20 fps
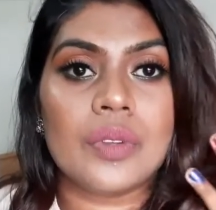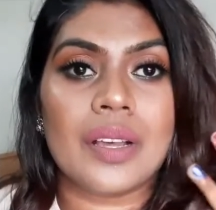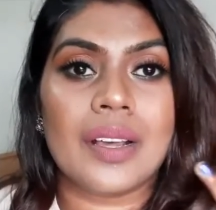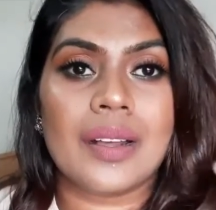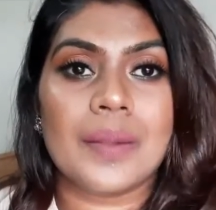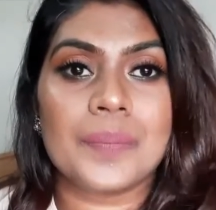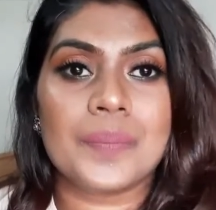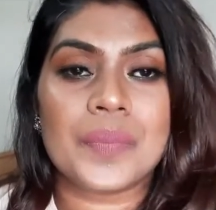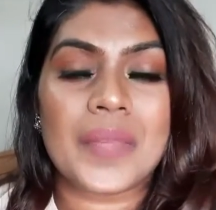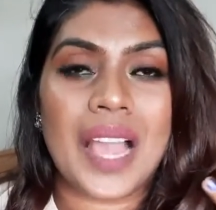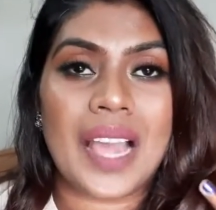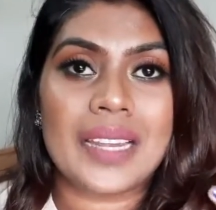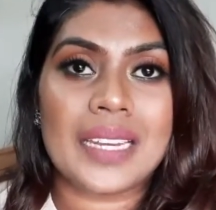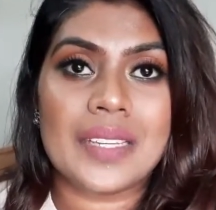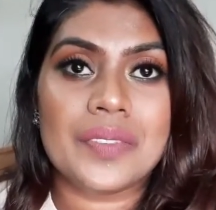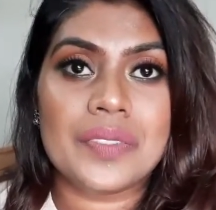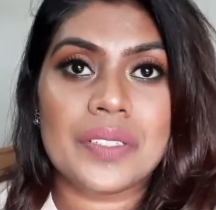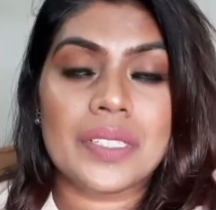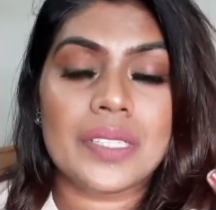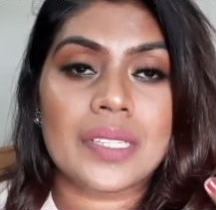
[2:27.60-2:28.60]

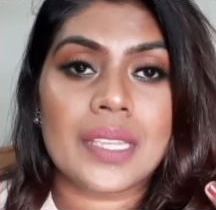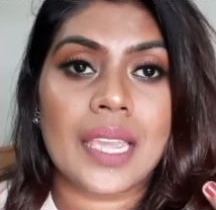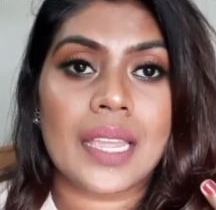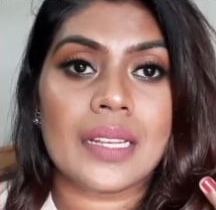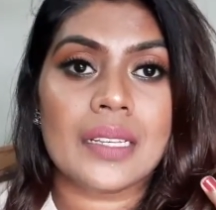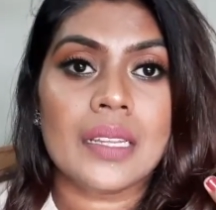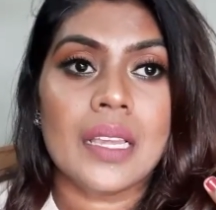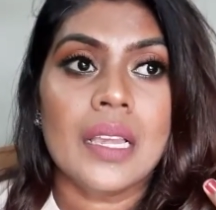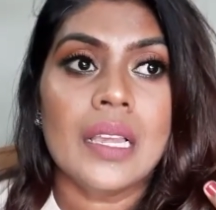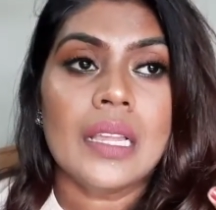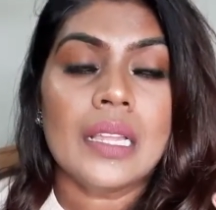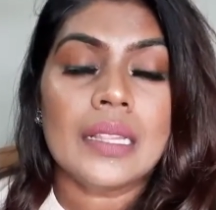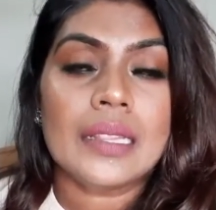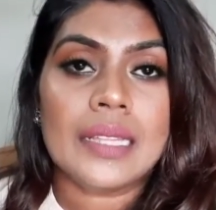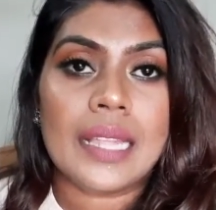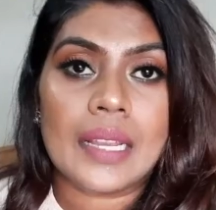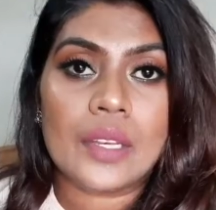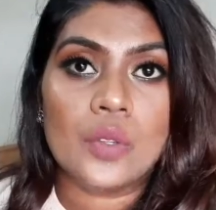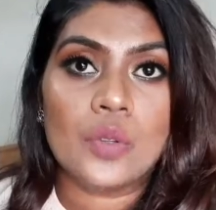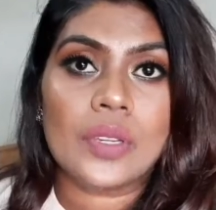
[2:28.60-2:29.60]
uneven skin,
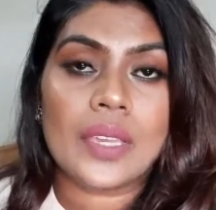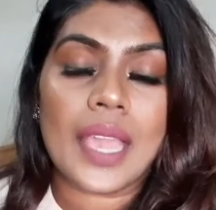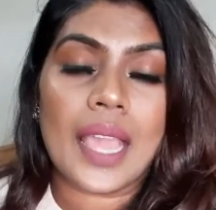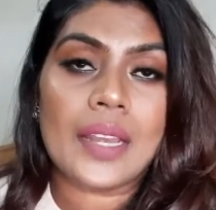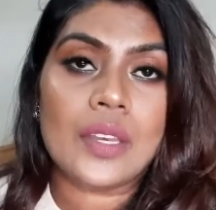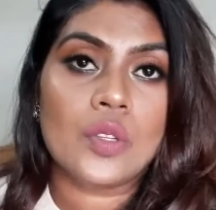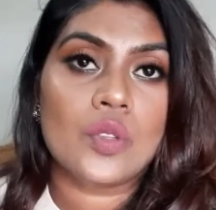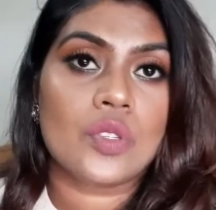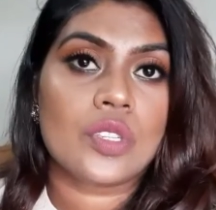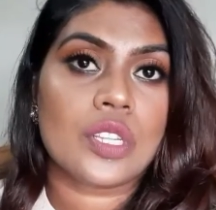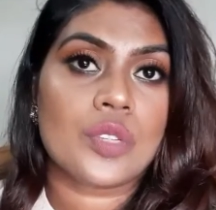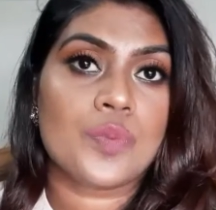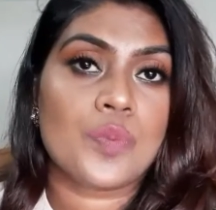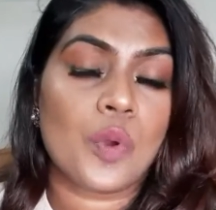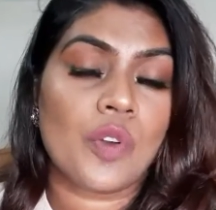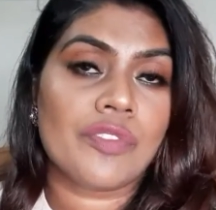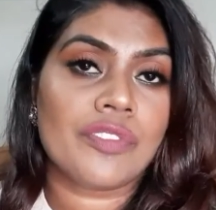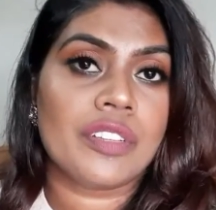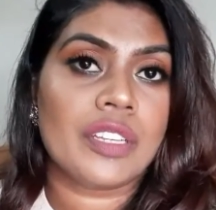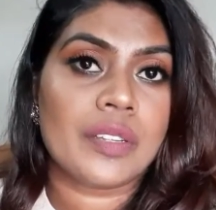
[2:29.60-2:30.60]
then you can use this
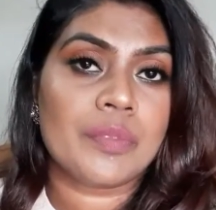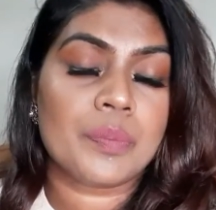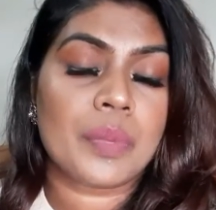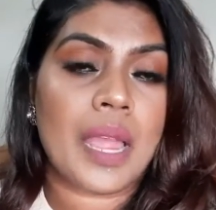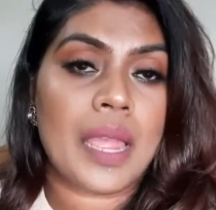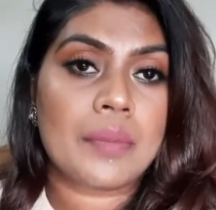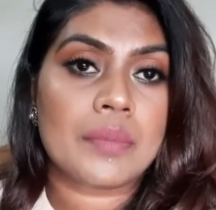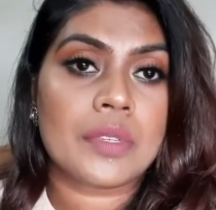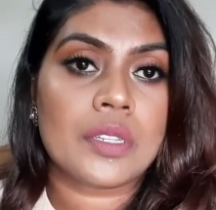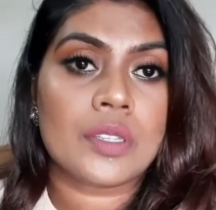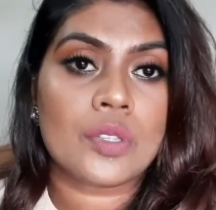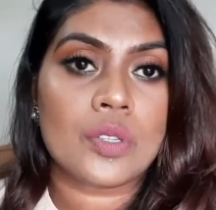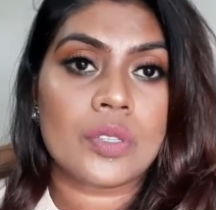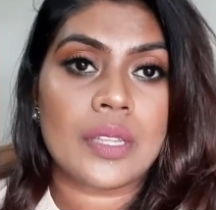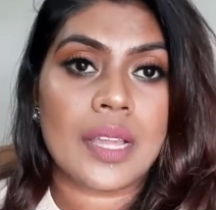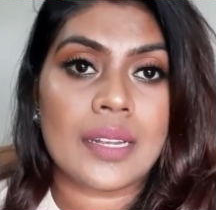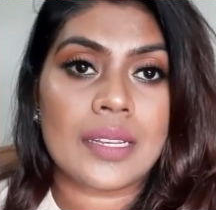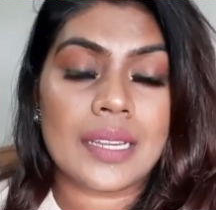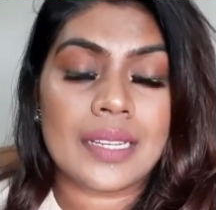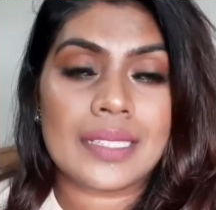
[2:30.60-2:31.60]
pore filling primer
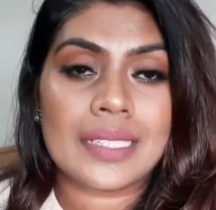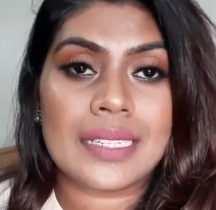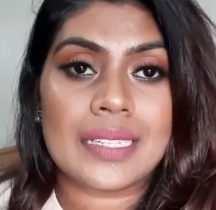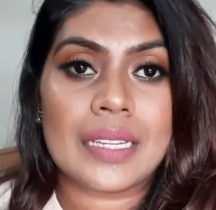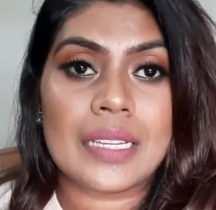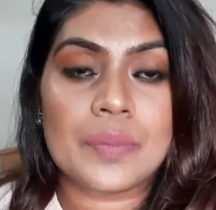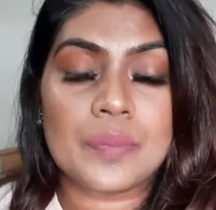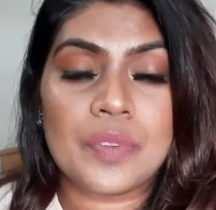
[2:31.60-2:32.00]
so that it